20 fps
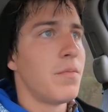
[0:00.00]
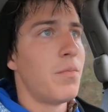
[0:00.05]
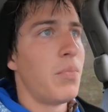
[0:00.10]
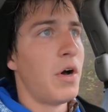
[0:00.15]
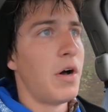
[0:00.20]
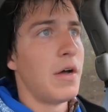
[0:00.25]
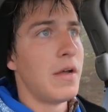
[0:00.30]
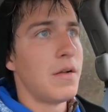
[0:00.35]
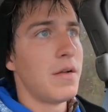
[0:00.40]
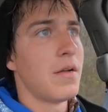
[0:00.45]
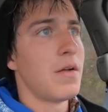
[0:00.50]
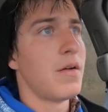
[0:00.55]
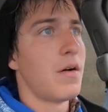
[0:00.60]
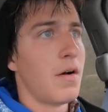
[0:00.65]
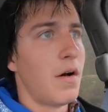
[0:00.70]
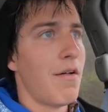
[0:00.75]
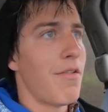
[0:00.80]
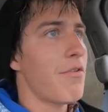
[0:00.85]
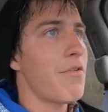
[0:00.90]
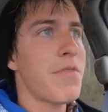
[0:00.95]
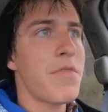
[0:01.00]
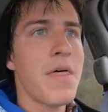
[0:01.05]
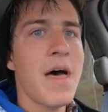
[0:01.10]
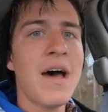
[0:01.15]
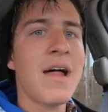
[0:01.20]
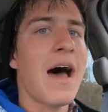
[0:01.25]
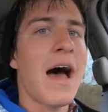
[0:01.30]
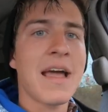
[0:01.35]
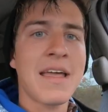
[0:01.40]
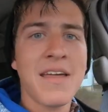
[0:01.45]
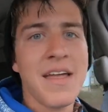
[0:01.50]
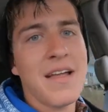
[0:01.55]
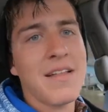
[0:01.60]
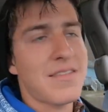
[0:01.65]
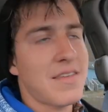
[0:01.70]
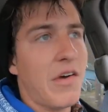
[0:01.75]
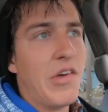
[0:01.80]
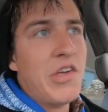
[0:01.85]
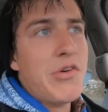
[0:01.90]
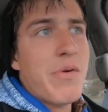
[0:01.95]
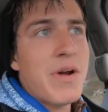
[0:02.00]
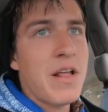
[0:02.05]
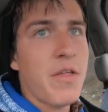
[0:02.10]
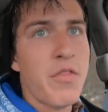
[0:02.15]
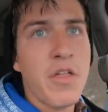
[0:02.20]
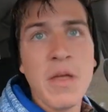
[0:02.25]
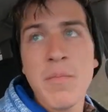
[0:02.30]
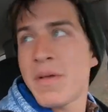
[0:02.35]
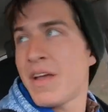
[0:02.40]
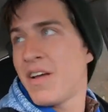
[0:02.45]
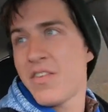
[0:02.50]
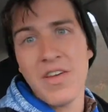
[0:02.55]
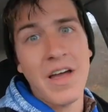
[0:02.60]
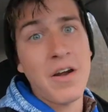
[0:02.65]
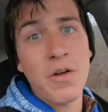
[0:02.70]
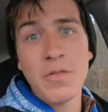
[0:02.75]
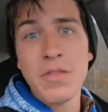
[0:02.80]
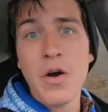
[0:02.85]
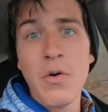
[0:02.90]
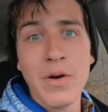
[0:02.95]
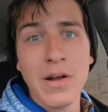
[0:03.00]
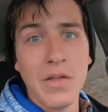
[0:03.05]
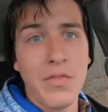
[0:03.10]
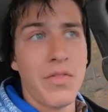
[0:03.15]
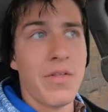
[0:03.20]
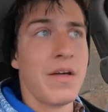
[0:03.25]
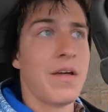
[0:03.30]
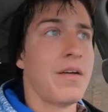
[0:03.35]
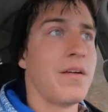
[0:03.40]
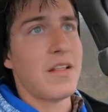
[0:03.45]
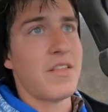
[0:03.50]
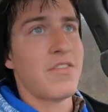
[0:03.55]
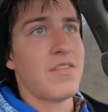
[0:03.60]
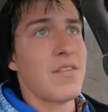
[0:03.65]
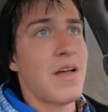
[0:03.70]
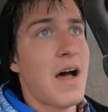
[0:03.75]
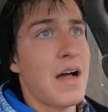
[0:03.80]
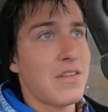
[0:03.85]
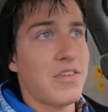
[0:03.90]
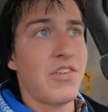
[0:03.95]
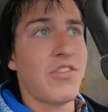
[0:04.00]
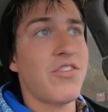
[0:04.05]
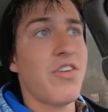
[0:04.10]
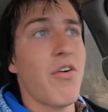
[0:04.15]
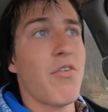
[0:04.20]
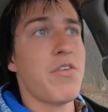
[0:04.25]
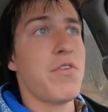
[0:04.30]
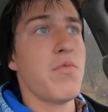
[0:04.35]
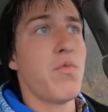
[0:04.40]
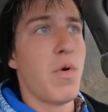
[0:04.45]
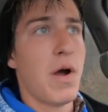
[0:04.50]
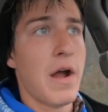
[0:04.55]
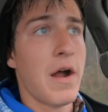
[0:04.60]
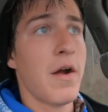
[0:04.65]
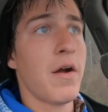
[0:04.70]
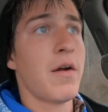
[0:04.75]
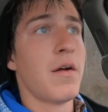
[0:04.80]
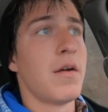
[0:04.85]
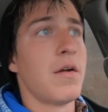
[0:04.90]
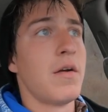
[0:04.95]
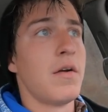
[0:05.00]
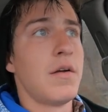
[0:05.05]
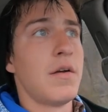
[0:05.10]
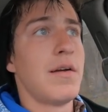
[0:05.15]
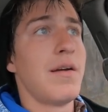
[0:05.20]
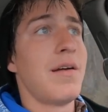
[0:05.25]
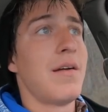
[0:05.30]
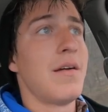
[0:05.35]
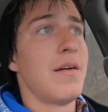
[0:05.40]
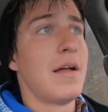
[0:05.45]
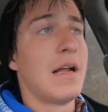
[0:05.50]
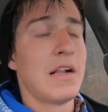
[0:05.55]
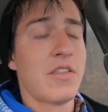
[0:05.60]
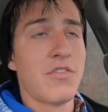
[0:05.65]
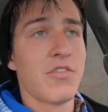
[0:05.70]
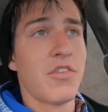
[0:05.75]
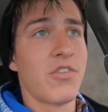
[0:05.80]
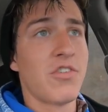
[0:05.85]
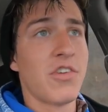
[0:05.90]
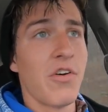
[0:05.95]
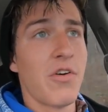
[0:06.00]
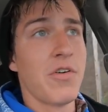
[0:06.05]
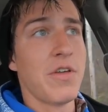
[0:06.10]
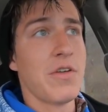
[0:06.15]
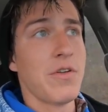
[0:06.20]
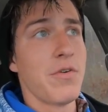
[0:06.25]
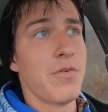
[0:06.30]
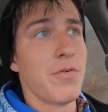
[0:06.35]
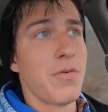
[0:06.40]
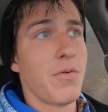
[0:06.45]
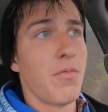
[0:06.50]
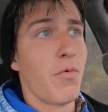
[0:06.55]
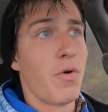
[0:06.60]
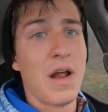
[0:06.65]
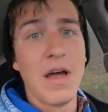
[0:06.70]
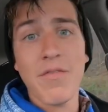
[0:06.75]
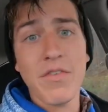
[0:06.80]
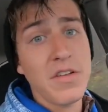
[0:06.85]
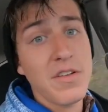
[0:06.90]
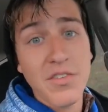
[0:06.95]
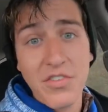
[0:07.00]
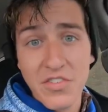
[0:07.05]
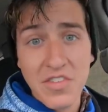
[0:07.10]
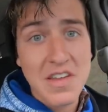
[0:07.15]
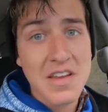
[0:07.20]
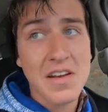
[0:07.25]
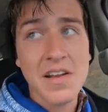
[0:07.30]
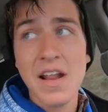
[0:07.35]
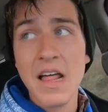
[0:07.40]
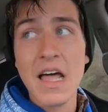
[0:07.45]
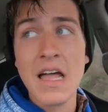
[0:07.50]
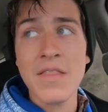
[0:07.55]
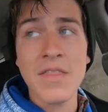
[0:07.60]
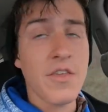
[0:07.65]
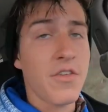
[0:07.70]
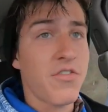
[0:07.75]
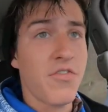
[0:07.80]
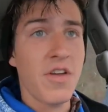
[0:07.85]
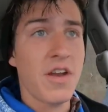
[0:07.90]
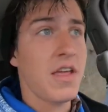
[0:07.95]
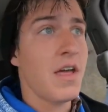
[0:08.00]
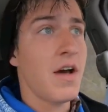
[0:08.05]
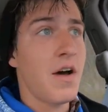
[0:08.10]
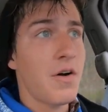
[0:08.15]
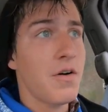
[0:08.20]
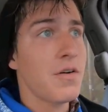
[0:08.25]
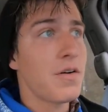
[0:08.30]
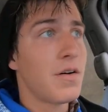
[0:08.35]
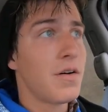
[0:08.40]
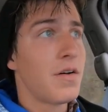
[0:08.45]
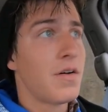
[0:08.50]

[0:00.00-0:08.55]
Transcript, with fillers: But other than that, I can't tell you anything because I don't know anything. It's not to show you where, it's to show you whatever you see today in this video.